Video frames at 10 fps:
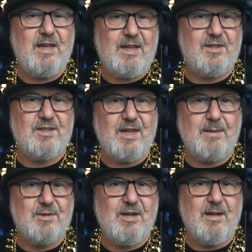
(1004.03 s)
at the
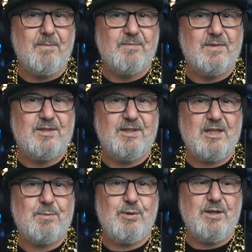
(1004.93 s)
same time. So
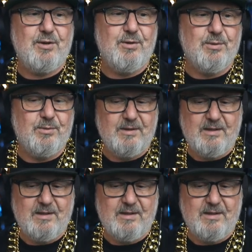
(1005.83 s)
that's pretty cool.